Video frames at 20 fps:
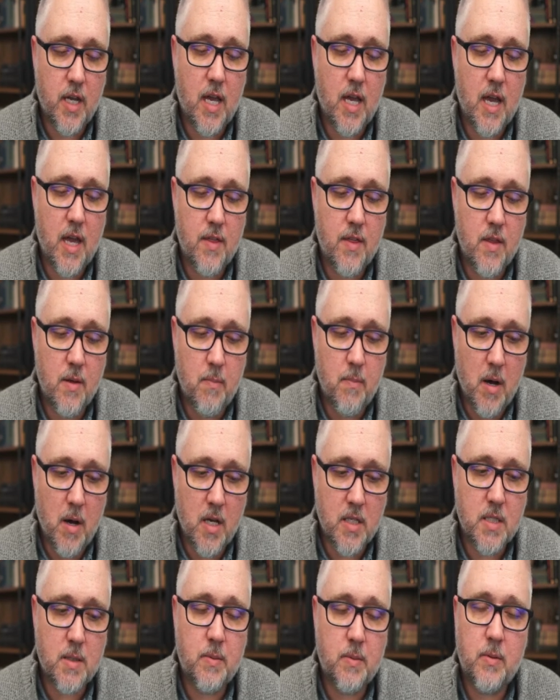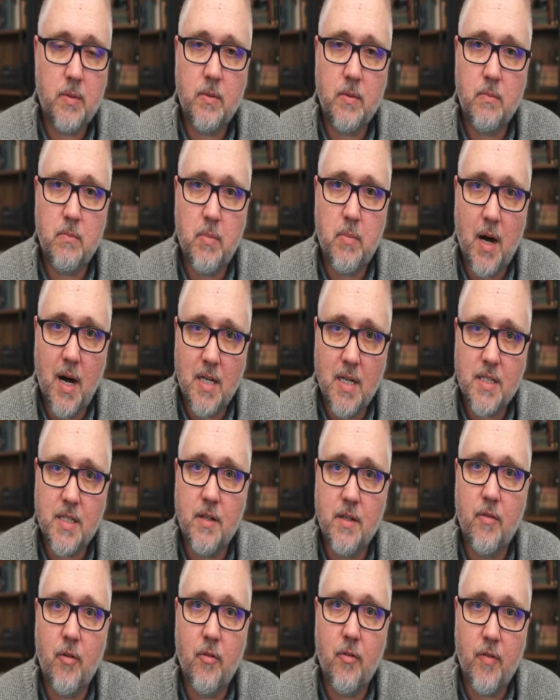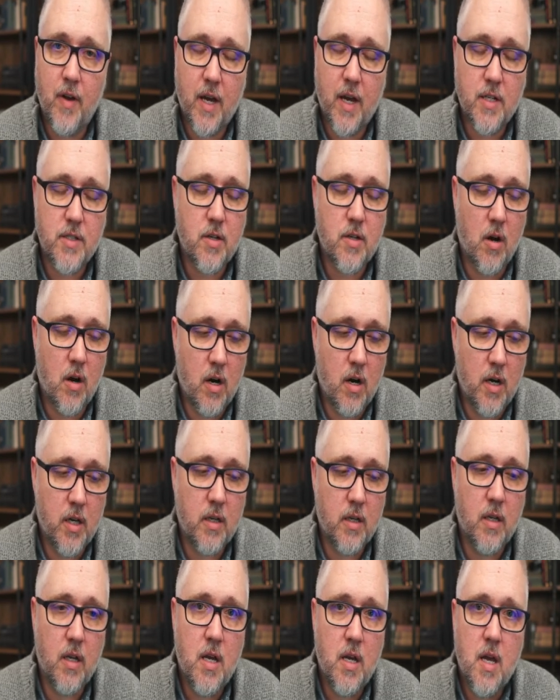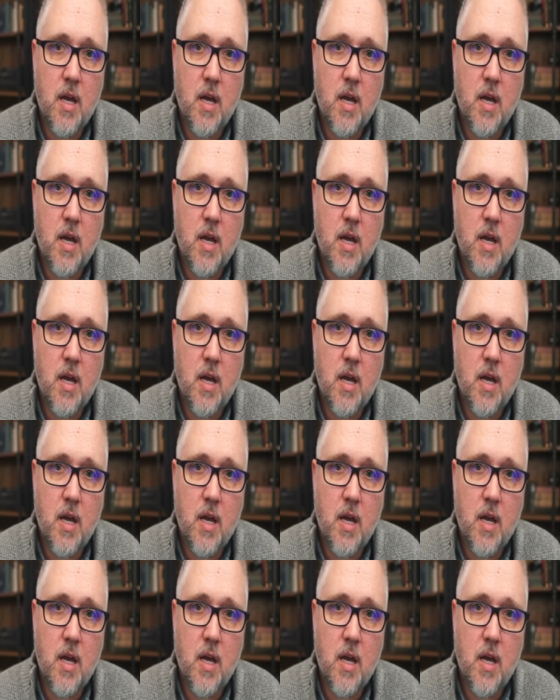and the possible positive effects on